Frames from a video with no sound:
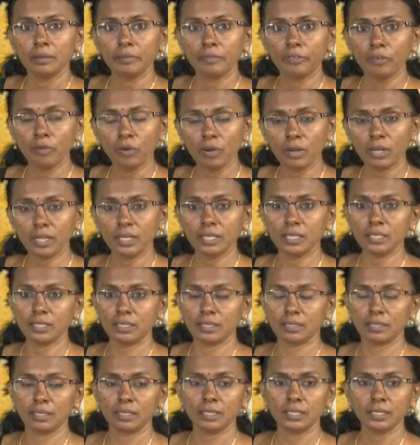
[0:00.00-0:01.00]

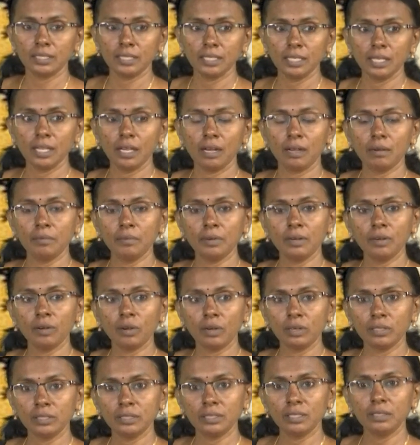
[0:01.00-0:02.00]
focus. See how our
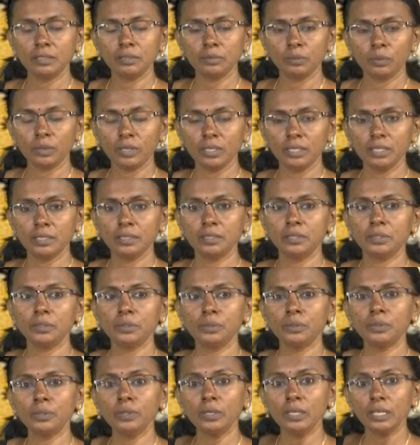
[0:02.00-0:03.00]
author wanted
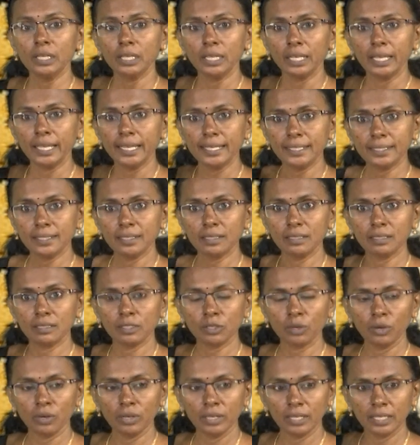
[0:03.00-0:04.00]
to insist
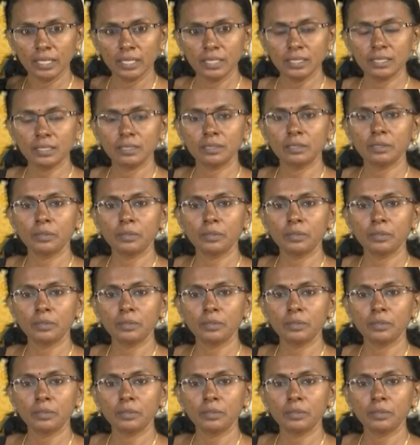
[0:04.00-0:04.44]
on us.